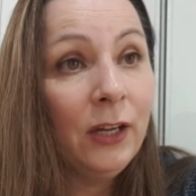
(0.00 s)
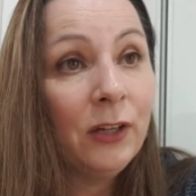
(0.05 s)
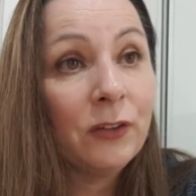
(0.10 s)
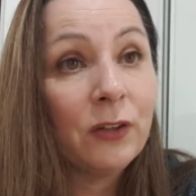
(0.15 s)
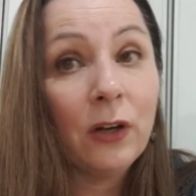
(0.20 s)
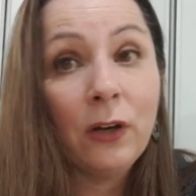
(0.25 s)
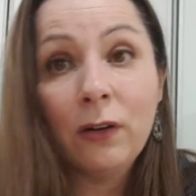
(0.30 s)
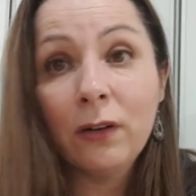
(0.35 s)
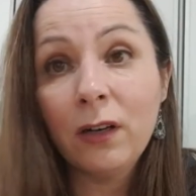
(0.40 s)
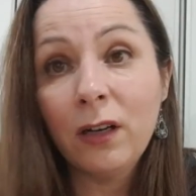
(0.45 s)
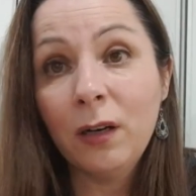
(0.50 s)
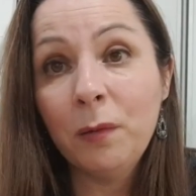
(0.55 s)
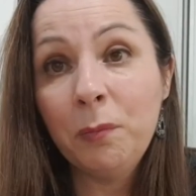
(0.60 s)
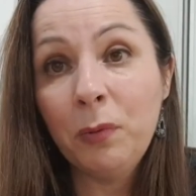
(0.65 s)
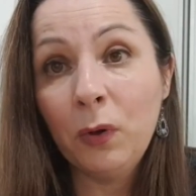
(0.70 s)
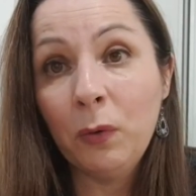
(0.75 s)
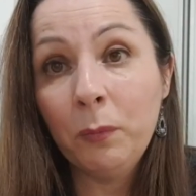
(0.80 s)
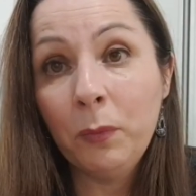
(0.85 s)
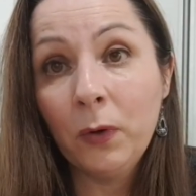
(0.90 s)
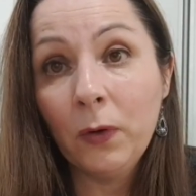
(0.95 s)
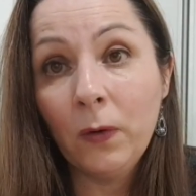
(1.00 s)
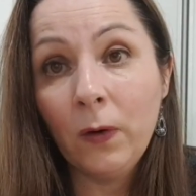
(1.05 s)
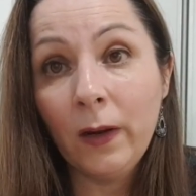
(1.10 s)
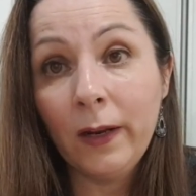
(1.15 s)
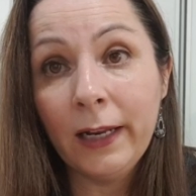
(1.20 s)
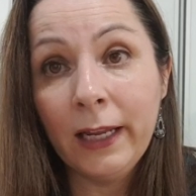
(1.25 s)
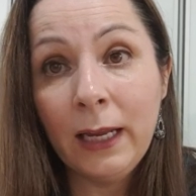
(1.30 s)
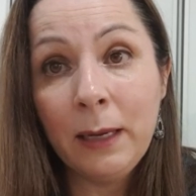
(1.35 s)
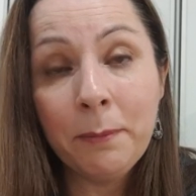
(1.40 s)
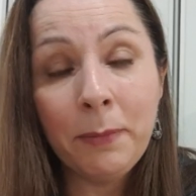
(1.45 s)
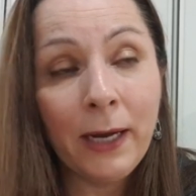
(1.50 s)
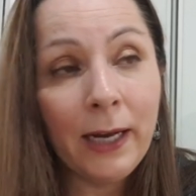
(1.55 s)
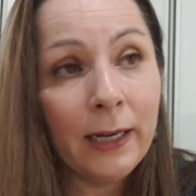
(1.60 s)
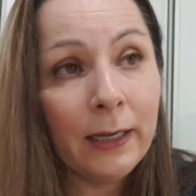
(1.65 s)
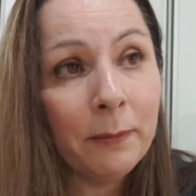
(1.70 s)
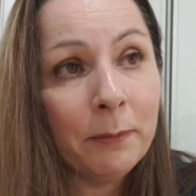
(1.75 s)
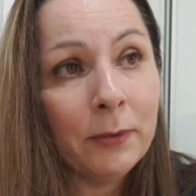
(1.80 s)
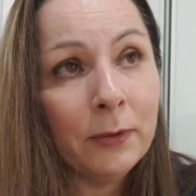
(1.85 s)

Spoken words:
So I'm going to put them all on eBay.